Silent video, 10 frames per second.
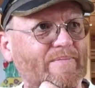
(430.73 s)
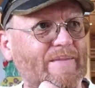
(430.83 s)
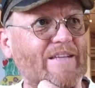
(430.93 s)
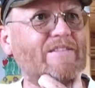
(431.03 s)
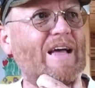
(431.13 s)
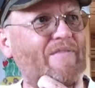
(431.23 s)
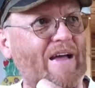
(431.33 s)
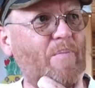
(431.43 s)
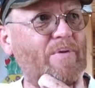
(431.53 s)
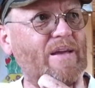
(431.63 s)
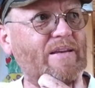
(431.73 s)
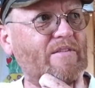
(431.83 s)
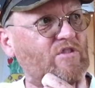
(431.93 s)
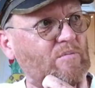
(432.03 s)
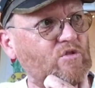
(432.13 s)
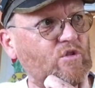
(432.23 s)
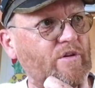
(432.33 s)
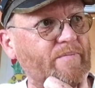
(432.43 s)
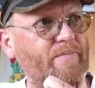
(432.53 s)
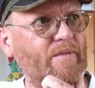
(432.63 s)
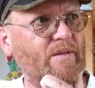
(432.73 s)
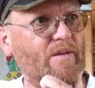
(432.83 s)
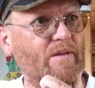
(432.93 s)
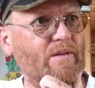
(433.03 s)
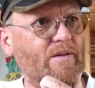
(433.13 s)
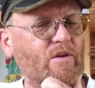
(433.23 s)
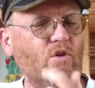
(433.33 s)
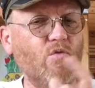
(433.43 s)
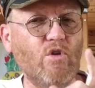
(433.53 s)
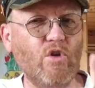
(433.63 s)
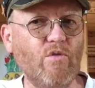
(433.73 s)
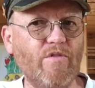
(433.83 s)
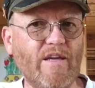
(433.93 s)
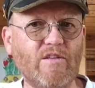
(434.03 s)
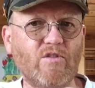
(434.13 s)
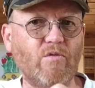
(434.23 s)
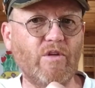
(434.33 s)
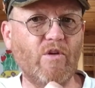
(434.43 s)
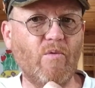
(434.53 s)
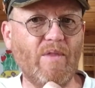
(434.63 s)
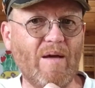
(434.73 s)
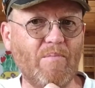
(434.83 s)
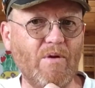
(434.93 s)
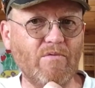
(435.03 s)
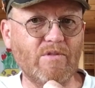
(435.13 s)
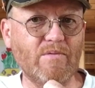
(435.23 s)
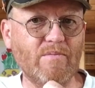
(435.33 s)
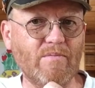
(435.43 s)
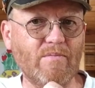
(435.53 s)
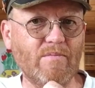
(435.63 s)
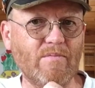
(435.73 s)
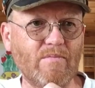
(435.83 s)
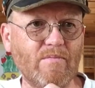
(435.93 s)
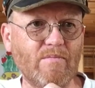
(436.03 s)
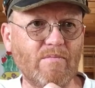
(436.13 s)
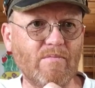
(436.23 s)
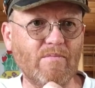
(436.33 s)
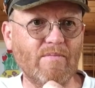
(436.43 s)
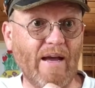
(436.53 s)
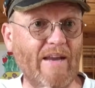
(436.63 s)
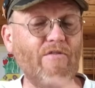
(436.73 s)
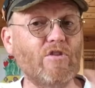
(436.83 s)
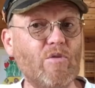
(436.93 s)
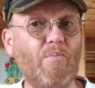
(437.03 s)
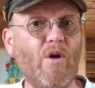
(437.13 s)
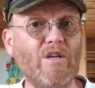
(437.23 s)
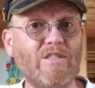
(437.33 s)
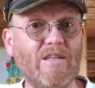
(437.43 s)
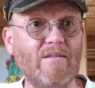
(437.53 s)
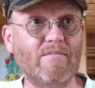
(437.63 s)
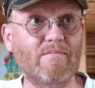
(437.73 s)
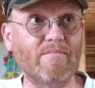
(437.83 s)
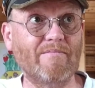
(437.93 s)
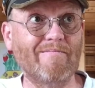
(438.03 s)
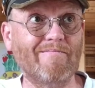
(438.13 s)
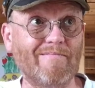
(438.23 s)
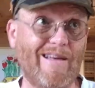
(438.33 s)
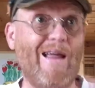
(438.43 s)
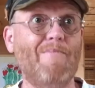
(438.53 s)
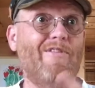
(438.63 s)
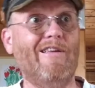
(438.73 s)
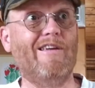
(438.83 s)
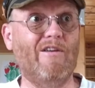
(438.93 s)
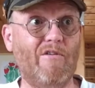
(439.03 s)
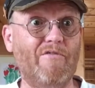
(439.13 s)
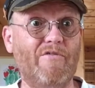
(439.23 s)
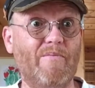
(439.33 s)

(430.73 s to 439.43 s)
Has to have a happy ending of some sort. Who do you think is going to go in that boat? And if it's the person that I'm thinking of,